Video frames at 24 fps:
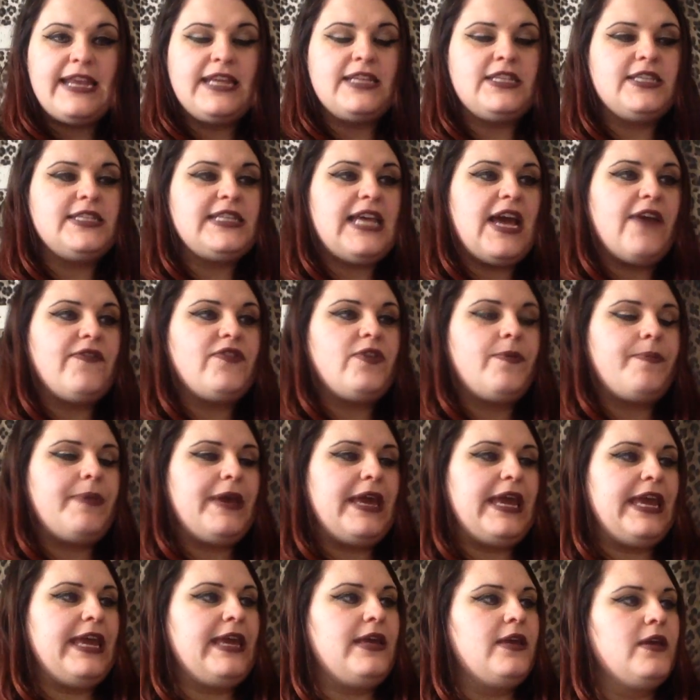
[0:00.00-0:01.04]
It does have to
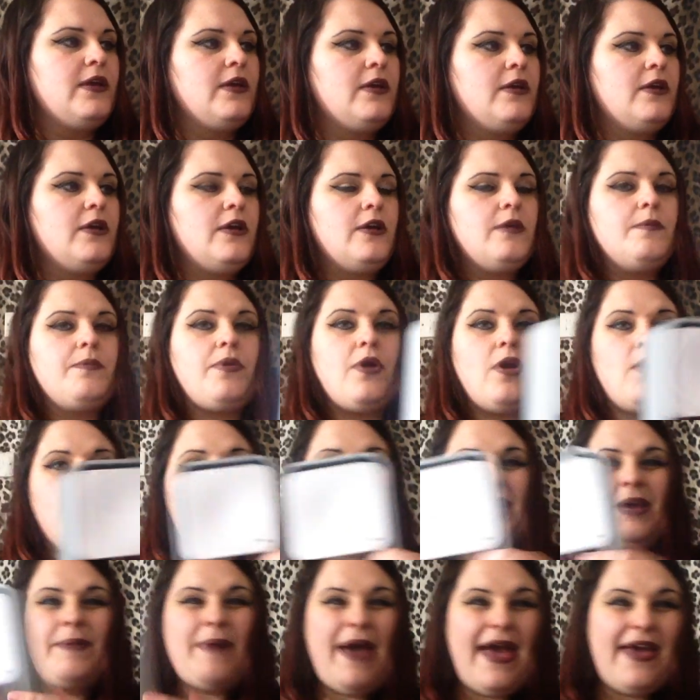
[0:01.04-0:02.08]
be
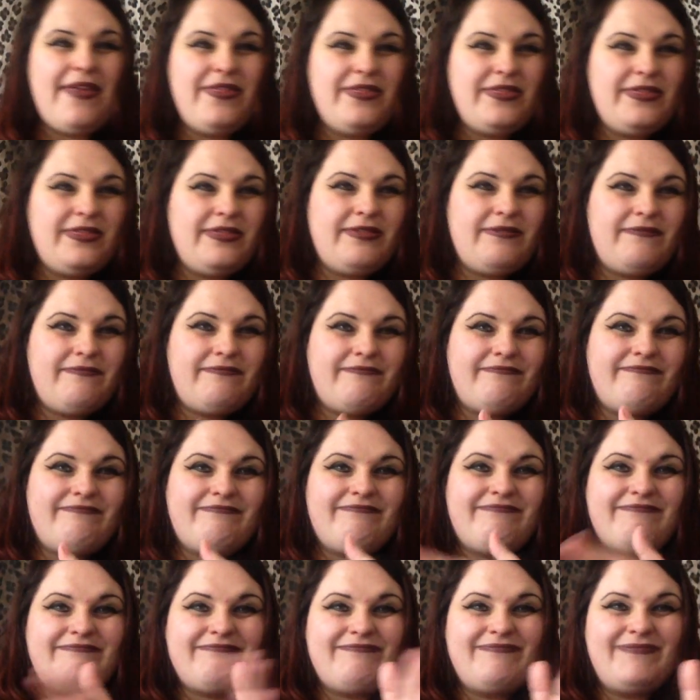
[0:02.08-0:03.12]
probably about,
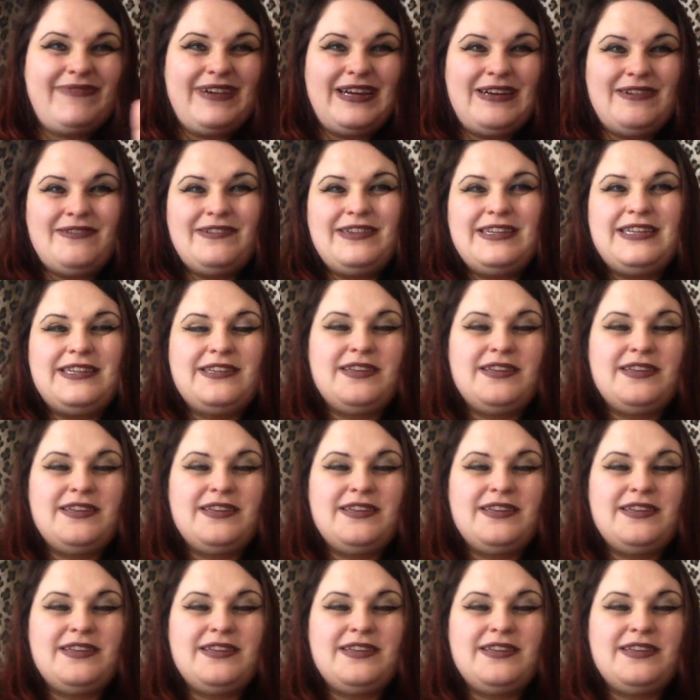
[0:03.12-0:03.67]
well,